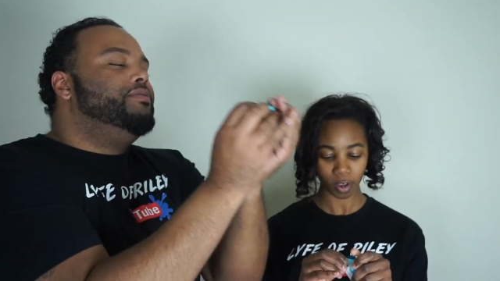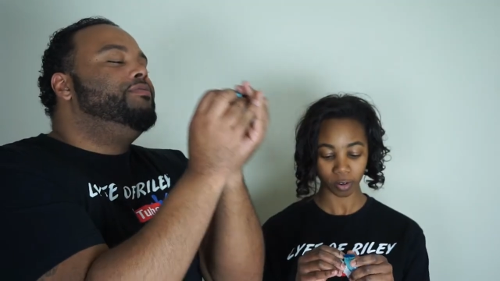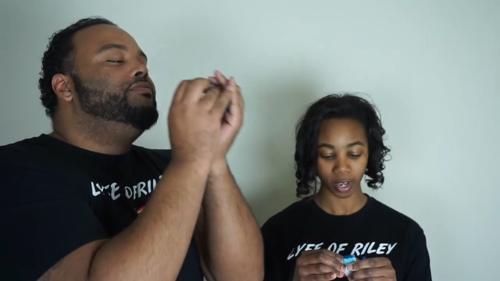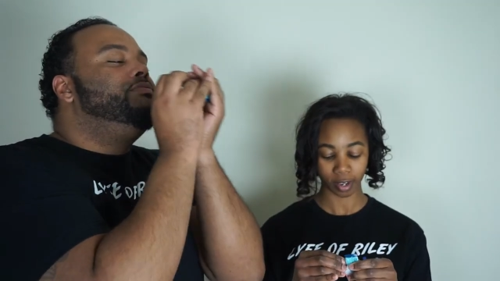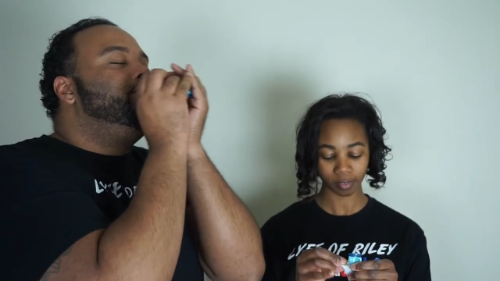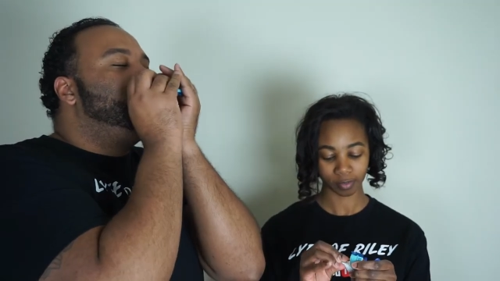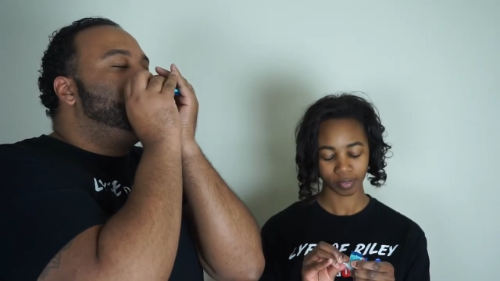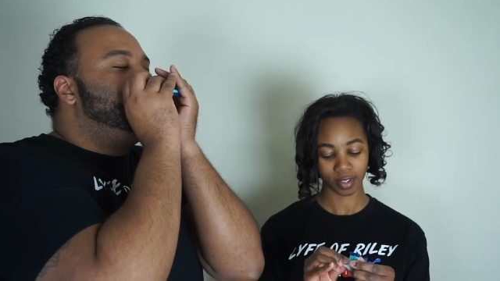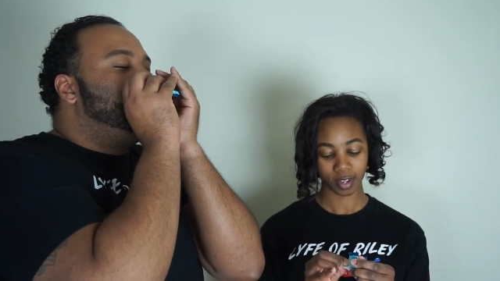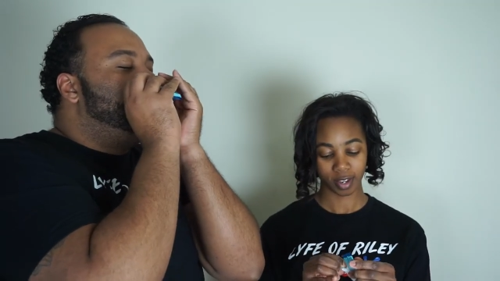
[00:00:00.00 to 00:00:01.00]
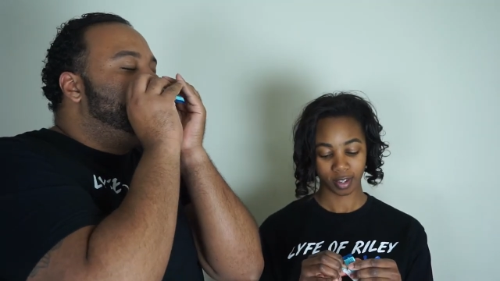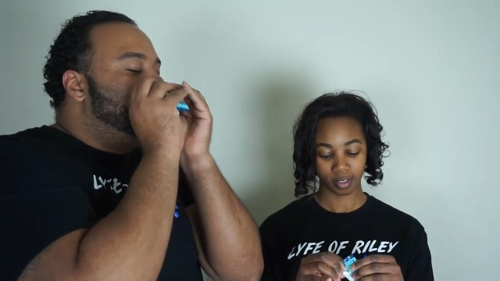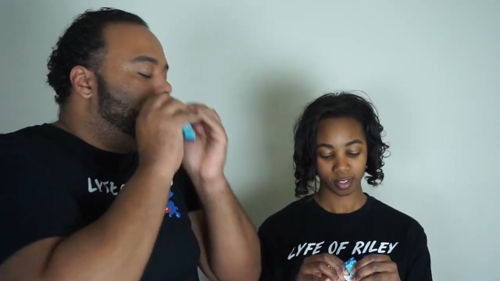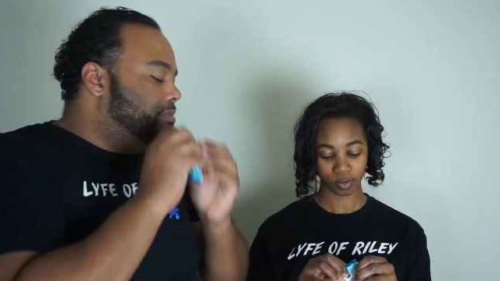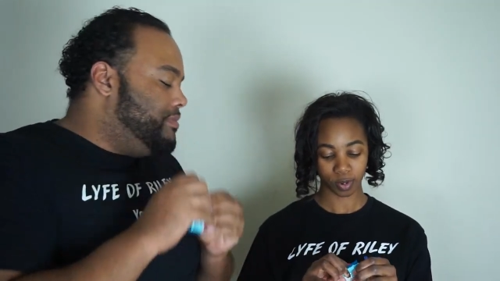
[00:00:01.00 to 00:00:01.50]
Speaker 1: Okay. Okay.
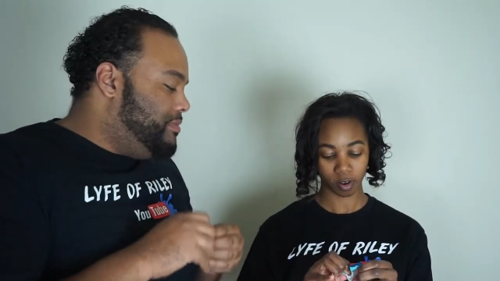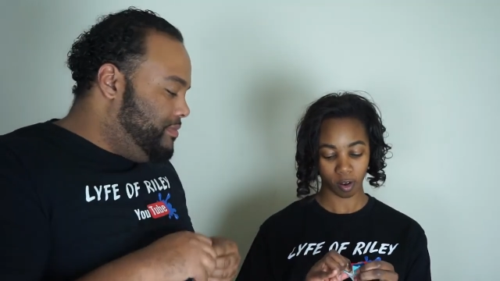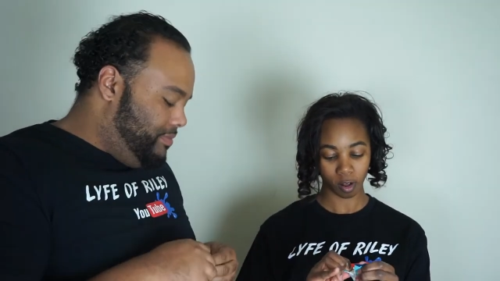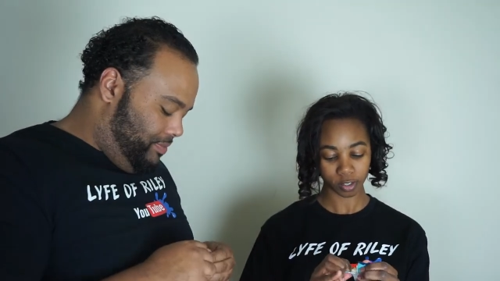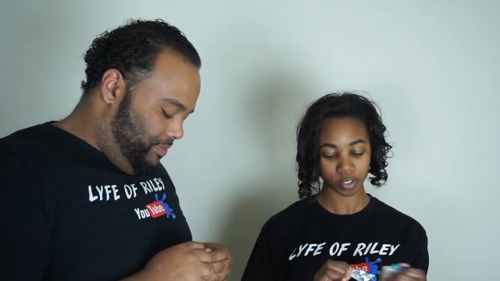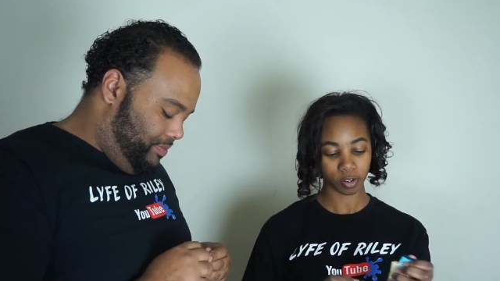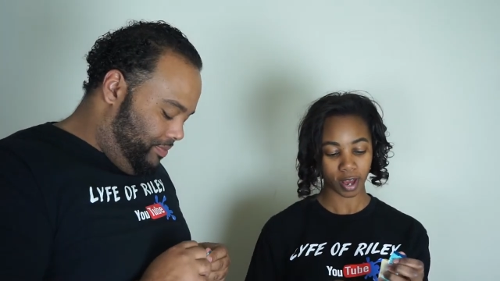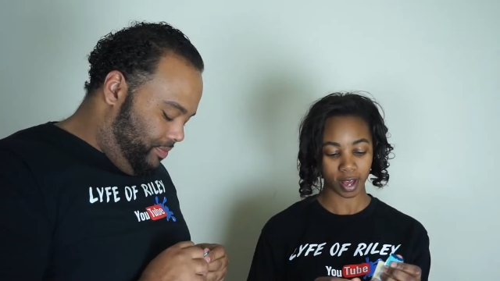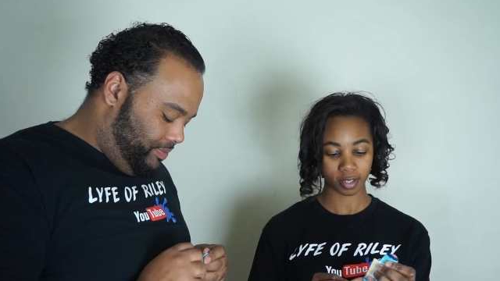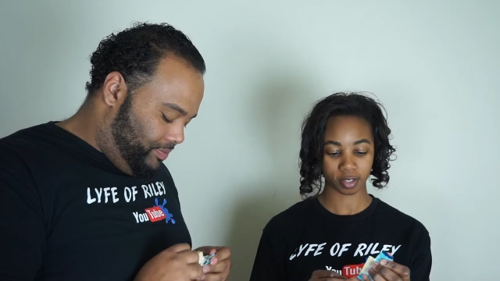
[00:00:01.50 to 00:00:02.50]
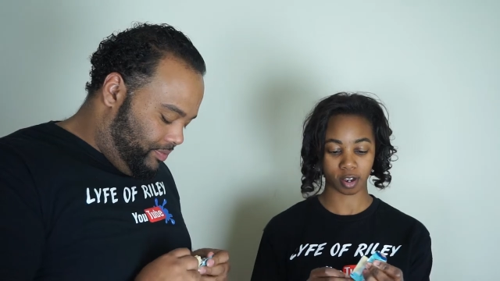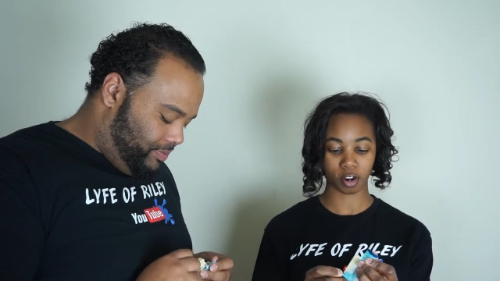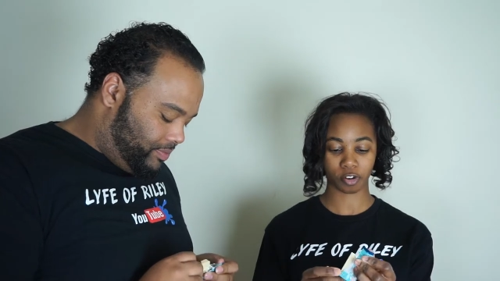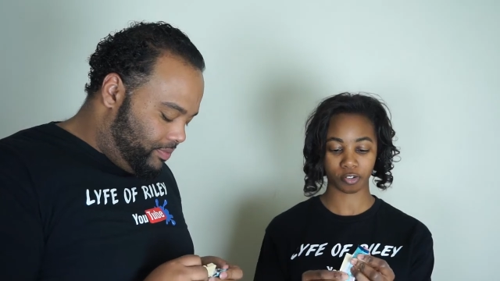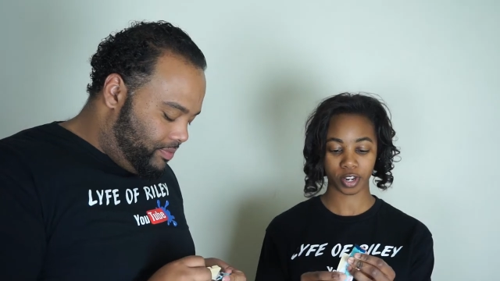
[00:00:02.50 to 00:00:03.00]
This one also has a
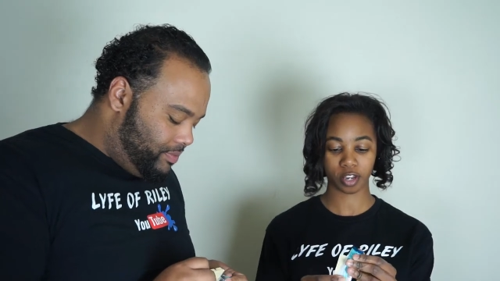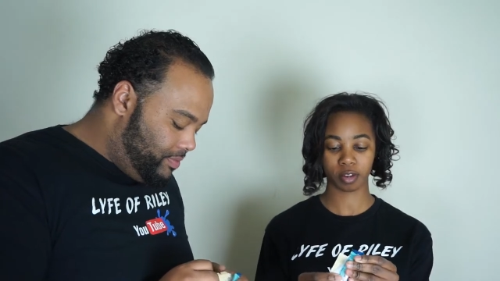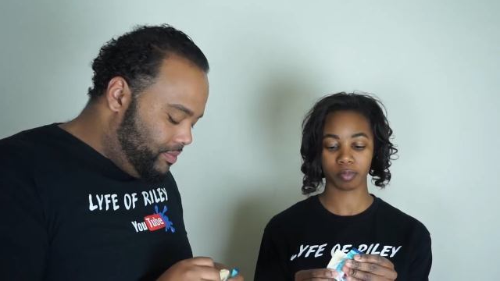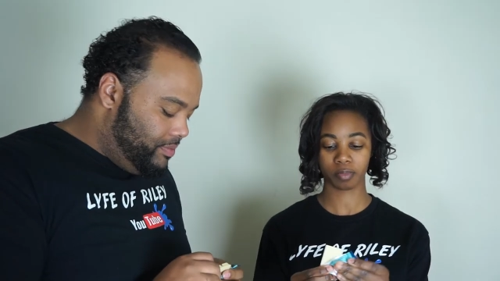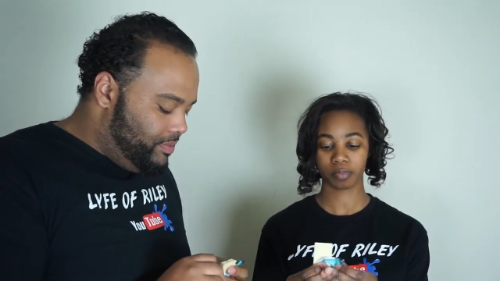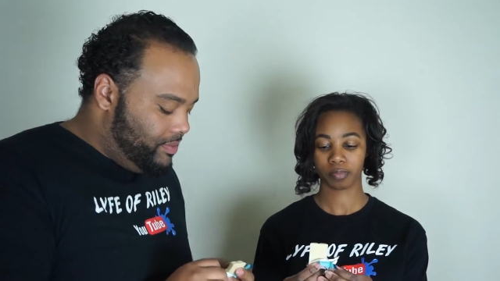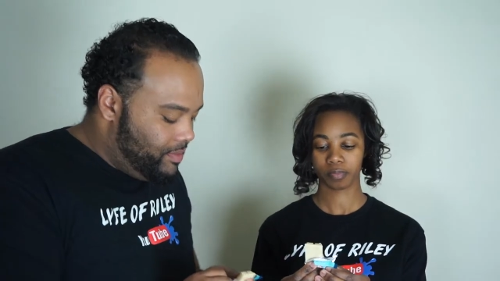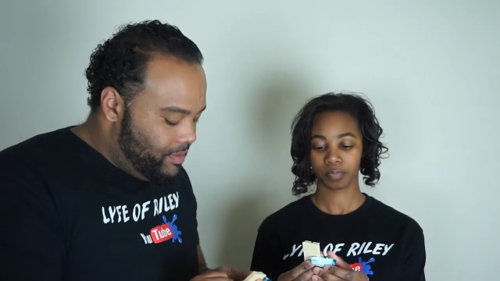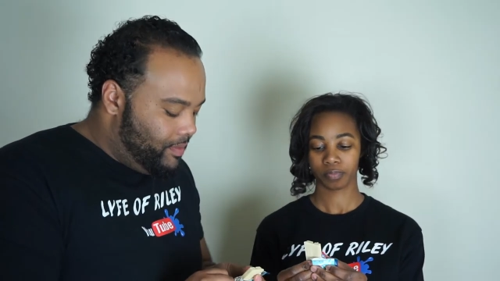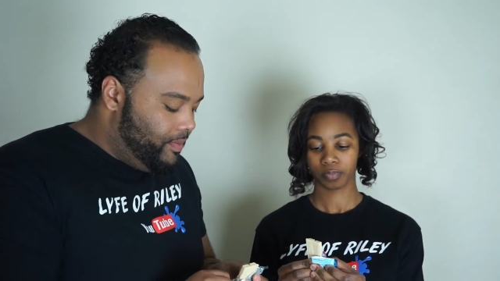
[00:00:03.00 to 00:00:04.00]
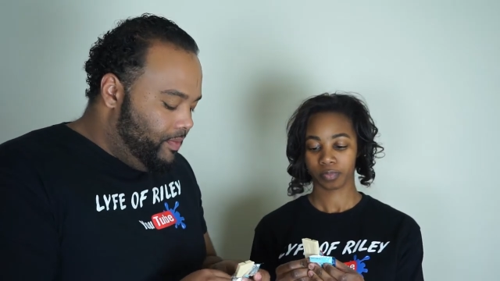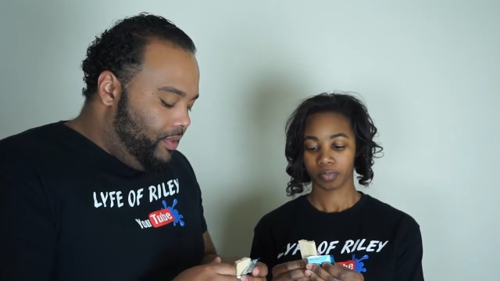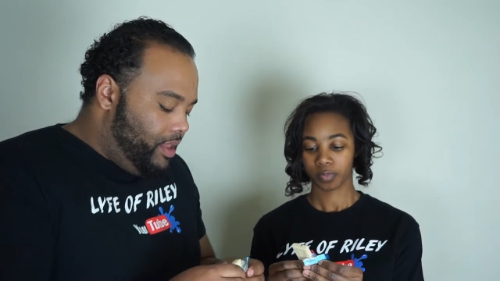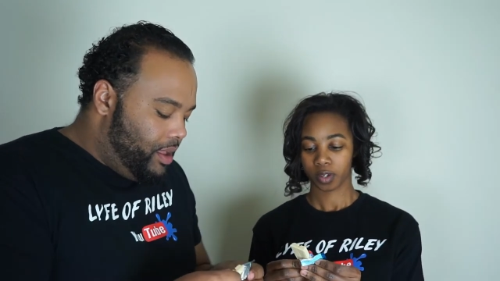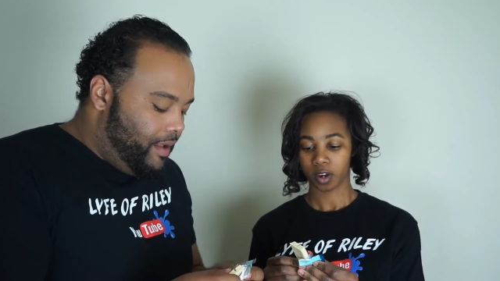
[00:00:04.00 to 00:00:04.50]
cream
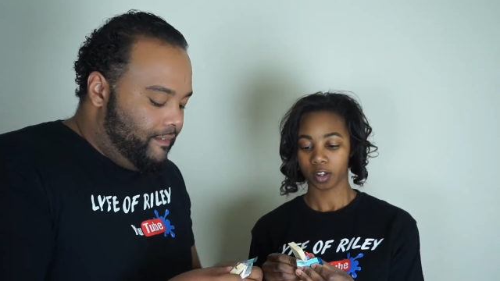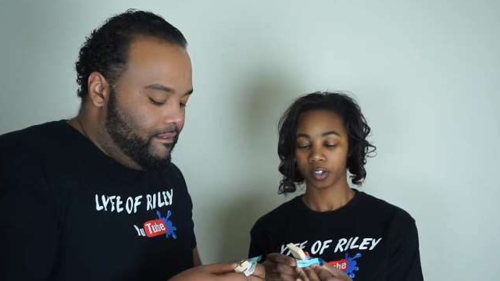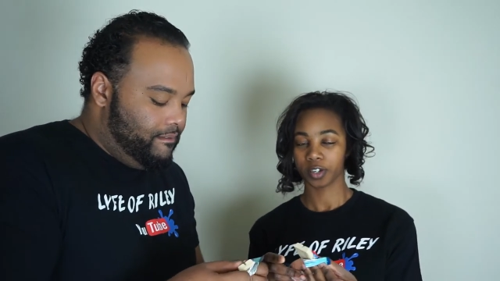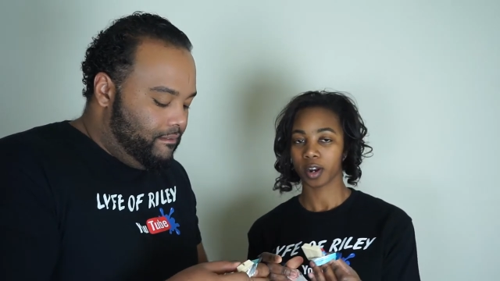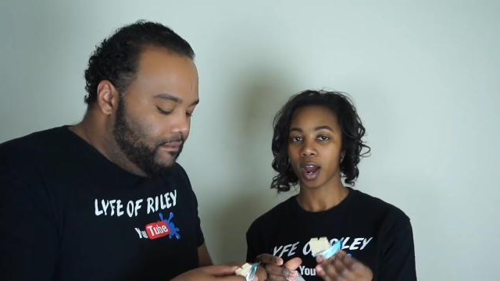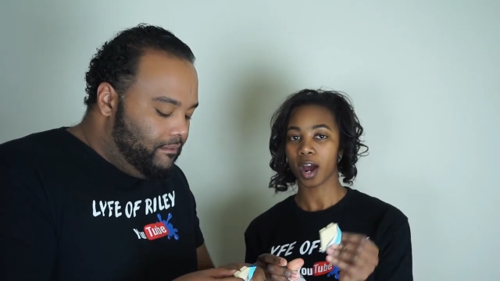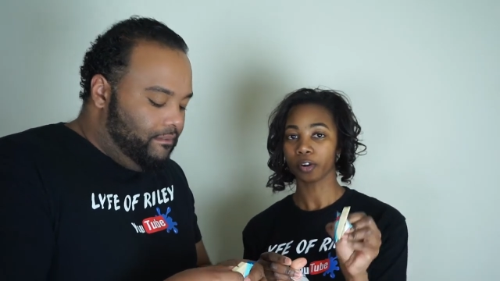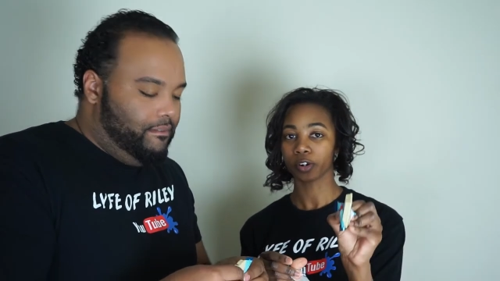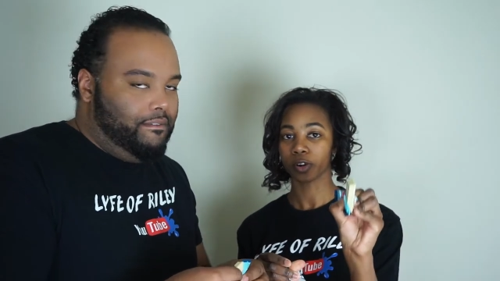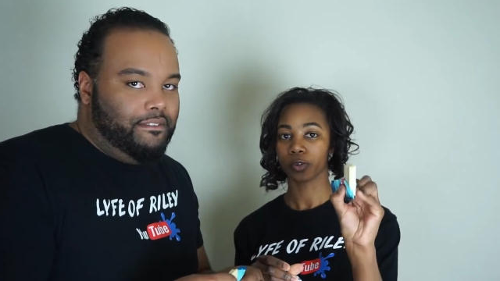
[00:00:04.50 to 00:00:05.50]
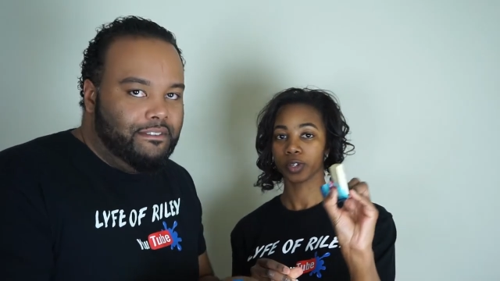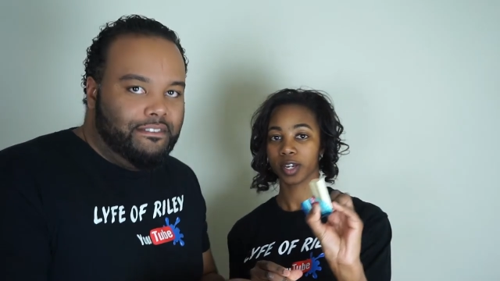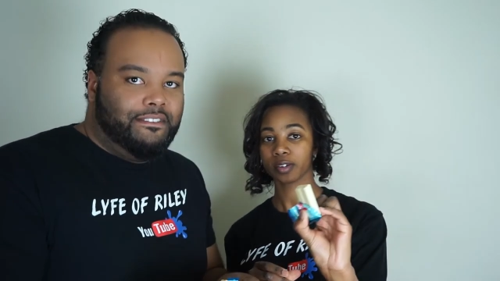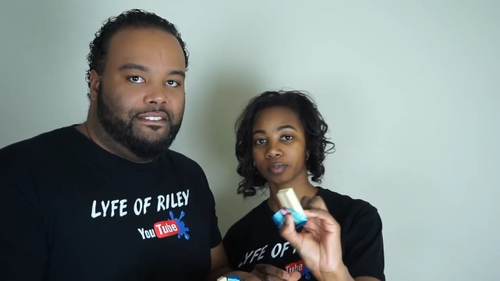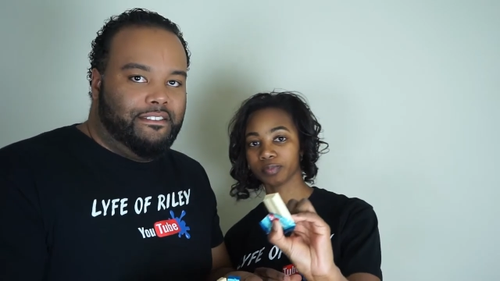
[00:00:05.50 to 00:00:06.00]
colored outer
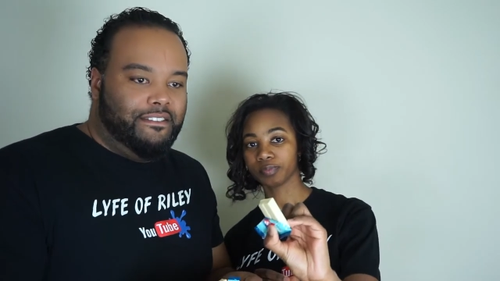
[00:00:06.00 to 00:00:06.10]
coating.